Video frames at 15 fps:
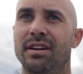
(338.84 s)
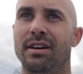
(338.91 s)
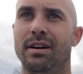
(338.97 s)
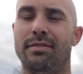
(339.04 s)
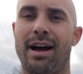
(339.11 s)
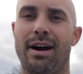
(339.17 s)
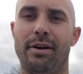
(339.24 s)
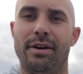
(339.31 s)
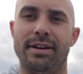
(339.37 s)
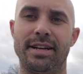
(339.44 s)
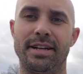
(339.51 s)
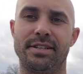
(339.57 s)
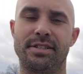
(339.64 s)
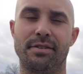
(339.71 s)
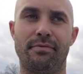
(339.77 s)
how it
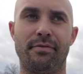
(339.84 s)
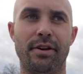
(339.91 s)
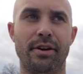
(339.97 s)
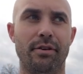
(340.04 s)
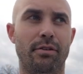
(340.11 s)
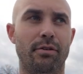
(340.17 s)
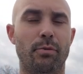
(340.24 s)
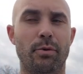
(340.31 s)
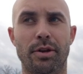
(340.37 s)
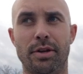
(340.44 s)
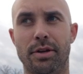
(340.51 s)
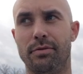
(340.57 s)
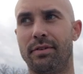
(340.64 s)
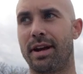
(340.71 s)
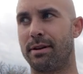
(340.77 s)
needs to feel when
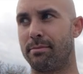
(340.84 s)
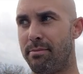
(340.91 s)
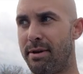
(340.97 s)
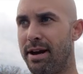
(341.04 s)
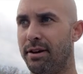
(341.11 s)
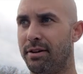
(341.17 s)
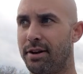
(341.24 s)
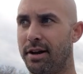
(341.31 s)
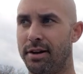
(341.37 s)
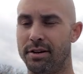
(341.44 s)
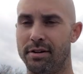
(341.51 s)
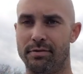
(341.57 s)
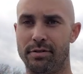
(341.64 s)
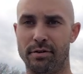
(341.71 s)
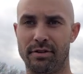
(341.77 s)
you've like bailed on
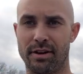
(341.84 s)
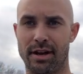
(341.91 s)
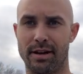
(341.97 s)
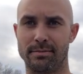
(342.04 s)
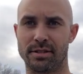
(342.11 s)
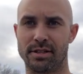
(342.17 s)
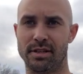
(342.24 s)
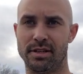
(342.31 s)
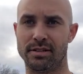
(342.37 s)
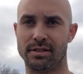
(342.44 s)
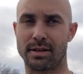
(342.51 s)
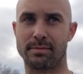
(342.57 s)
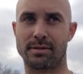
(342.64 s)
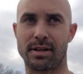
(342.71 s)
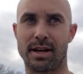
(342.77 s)
it a few times.
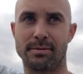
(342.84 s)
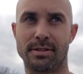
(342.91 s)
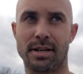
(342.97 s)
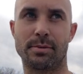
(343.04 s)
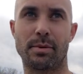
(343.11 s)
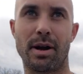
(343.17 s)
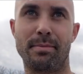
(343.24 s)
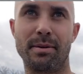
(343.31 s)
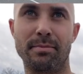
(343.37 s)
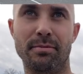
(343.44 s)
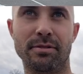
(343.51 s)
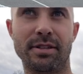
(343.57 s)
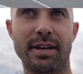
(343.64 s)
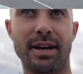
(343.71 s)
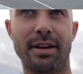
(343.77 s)
Sometimes that's why people
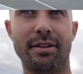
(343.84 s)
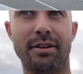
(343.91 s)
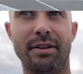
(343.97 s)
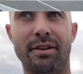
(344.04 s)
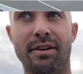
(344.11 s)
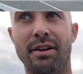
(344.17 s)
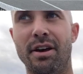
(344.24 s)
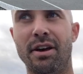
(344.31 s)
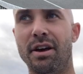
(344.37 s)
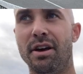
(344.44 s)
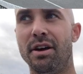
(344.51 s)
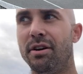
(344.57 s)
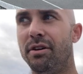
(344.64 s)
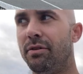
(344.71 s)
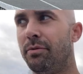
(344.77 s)
say that
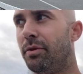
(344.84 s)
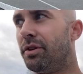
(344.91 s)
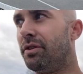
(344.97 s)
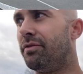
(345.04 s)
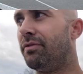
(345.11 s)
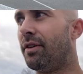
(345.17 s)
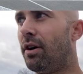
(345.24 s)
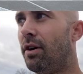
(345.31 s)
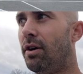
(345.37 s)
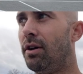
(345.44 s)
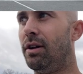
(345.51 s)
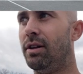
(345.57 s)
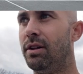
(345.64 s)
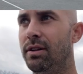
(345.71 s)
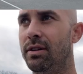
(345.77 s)
when you
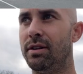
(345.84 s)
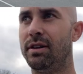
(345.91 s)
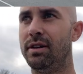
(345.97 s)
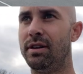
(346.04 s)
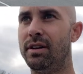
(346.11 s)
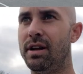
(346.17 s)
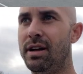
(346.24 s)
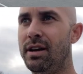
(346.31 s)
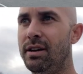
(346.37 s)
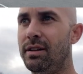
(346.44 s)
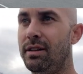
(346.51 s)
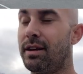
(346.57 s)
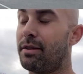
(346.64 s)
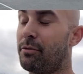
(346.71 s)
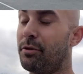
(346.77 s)
fall
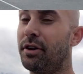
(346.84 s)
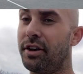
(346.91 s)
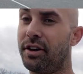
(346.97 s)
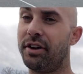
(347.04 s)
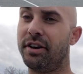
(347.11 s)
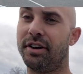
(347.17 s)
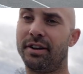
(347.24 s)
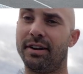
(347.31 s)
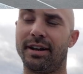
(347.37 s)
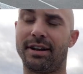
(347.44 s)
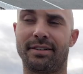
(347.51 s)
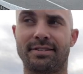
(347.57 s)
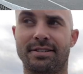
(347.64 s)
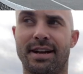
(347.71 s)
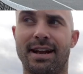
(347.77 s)
like really good,
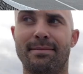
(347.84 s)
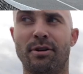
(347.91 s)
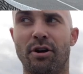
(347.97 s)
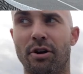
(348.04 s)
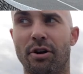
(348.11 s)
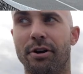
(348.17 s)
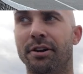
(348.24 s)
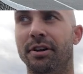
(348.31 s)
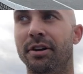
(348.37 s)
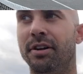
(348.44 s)
like slam hard,